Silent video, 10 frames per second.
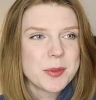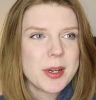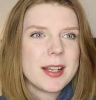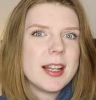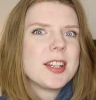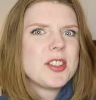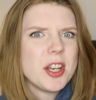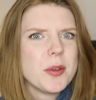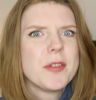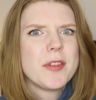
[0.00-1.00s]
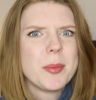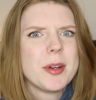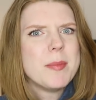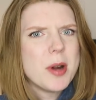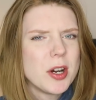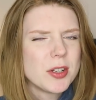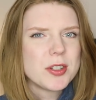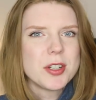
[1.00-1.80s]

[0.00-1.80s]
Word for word: So I had like January, February, March